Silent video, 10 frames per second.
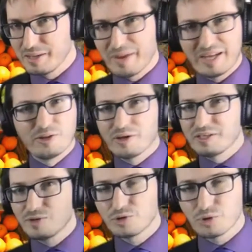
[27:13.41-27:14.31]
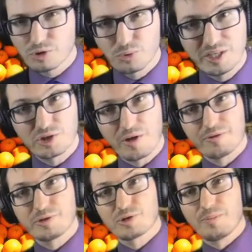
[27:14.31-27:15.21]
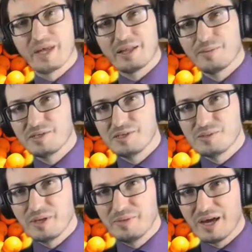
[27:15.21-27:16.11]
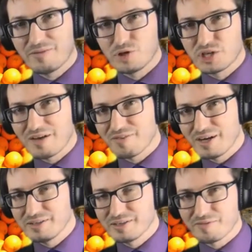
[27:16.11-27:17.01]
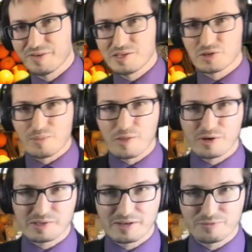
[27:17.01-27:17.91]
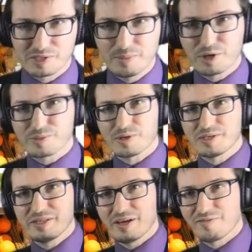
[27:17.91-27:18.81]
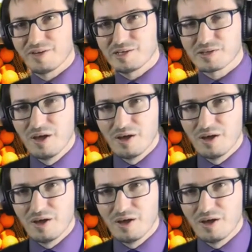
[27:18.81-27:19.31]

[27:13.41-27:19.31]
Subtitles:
They might not even talk to each other. Some databases maybe have a Java interface, some others have a C++ interface,